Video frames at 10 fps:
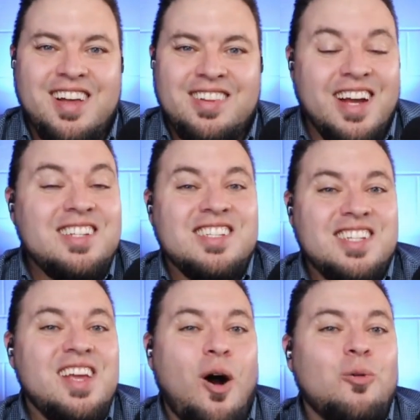The
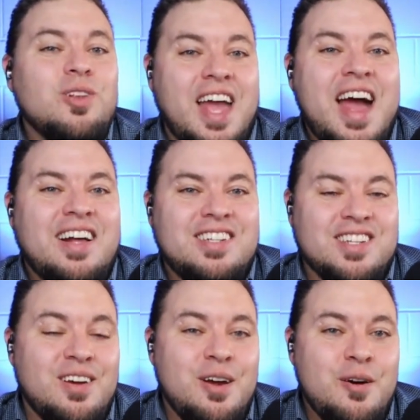SEC only has
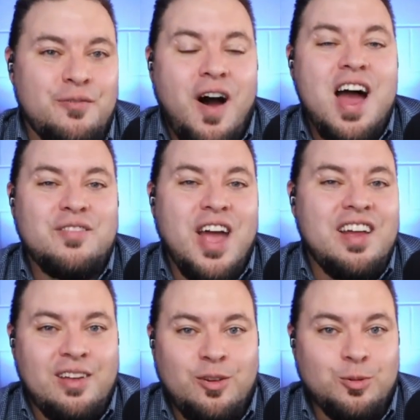five
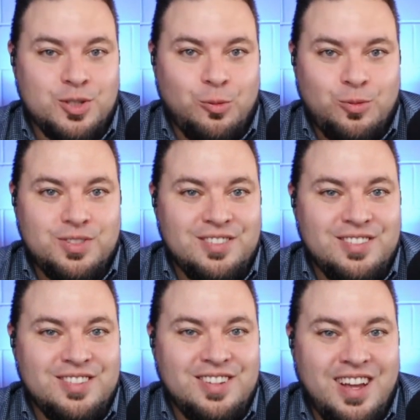AAU schools,
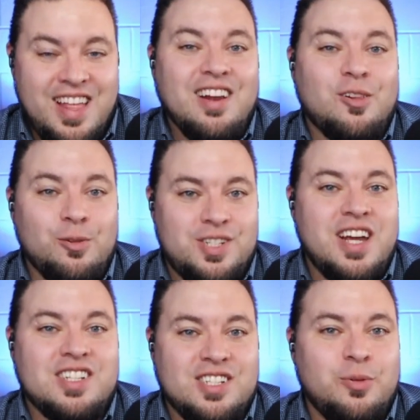and that includes
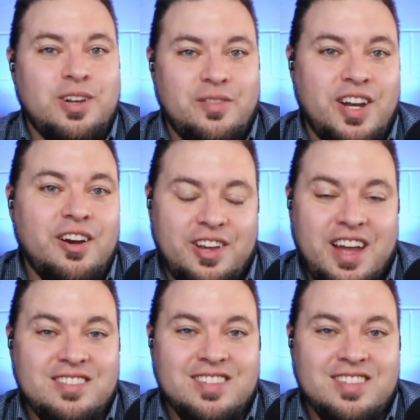Texas, who isn't even here yet.